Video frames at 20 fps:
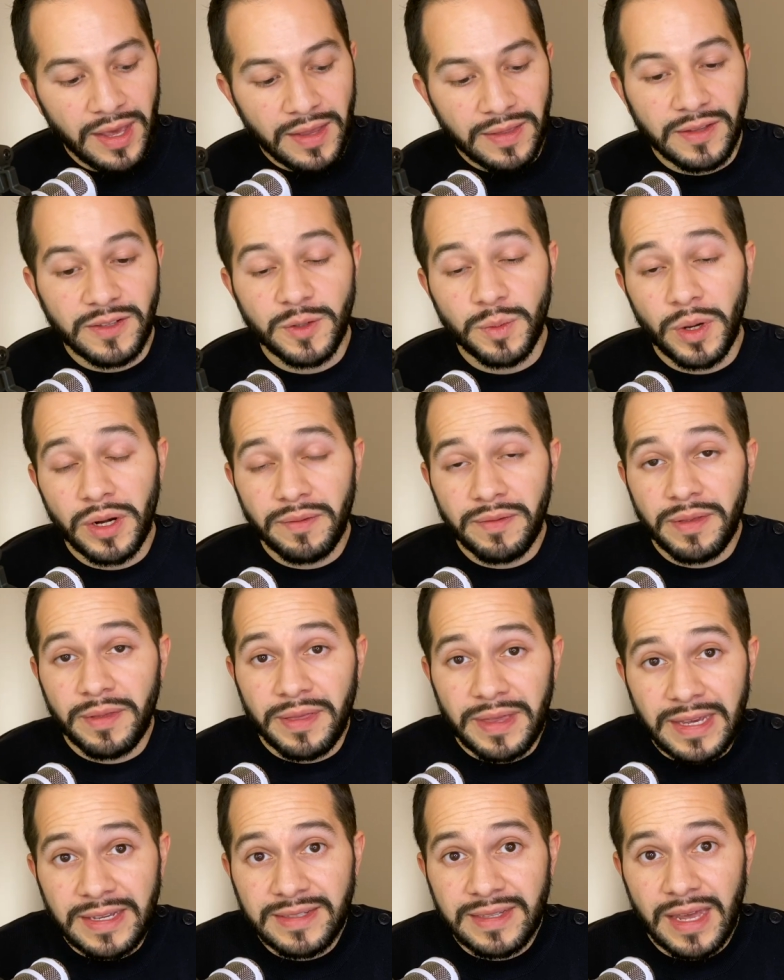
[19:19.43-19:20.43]
This is one of the
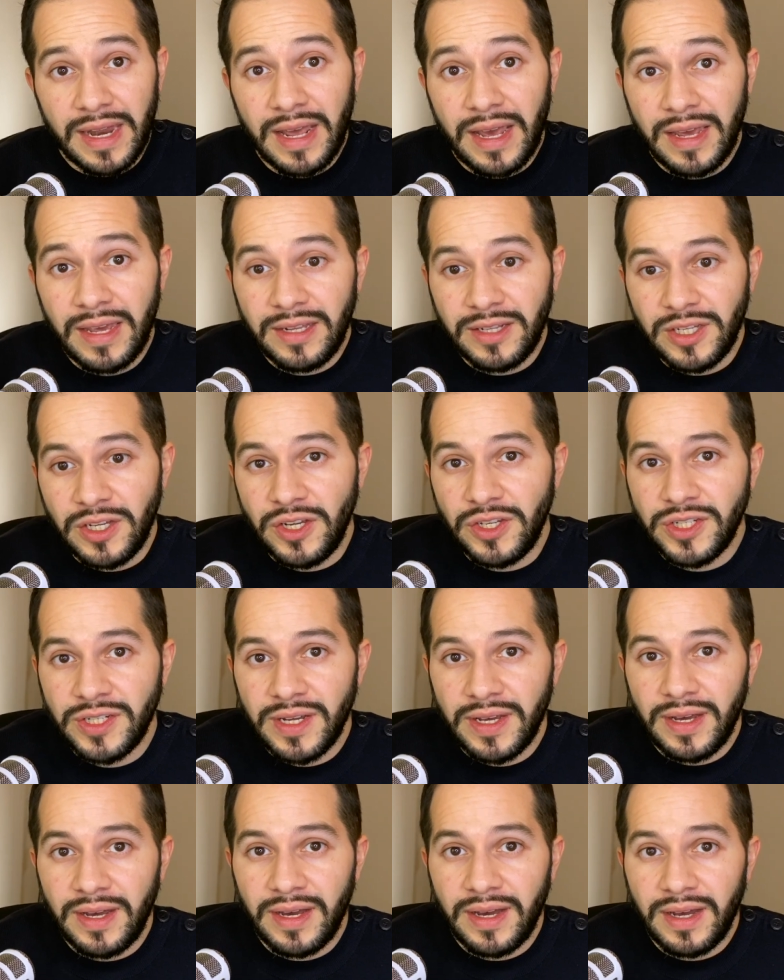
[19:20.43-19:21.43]
things that I teach
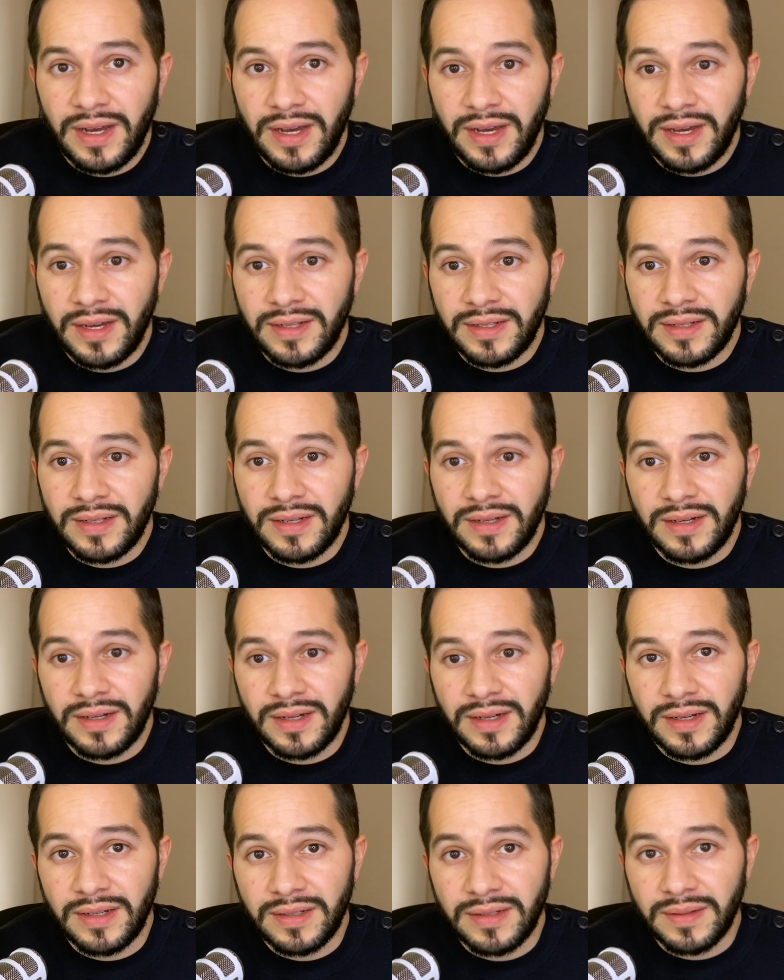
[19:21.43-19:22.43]
at
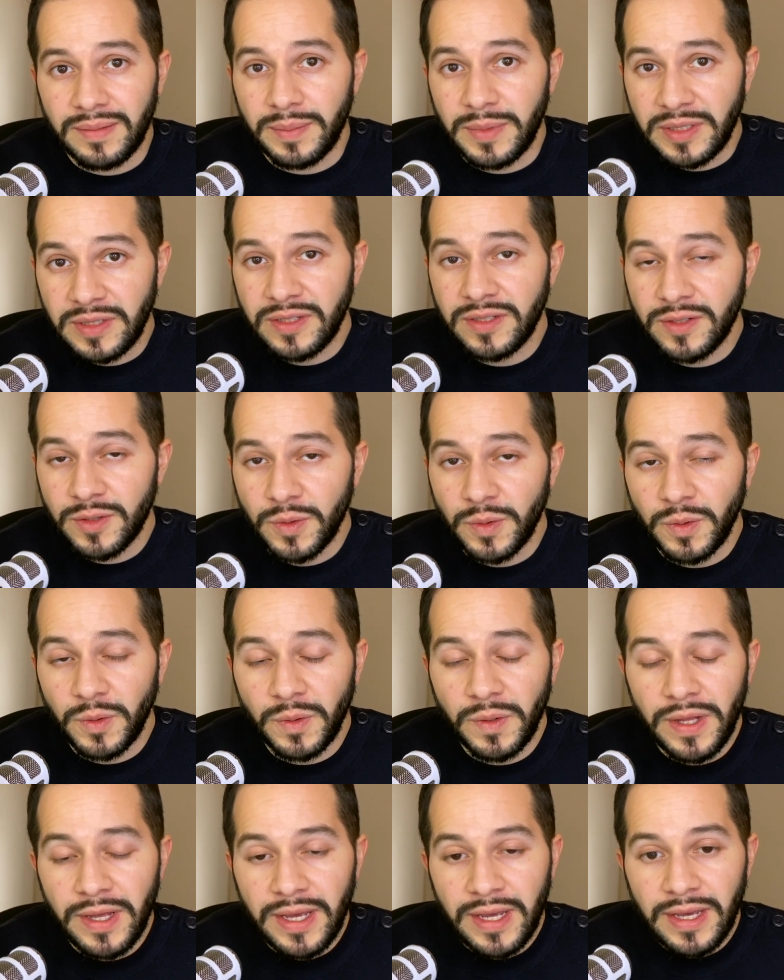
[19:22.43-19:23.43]
the business
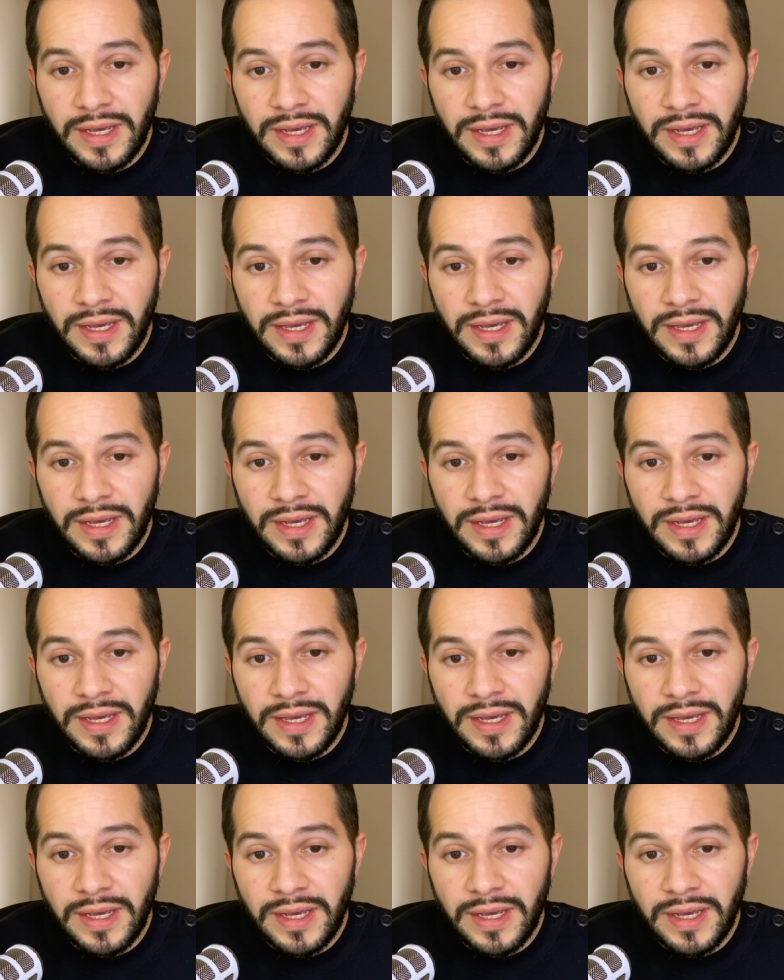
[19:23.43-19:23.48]
school.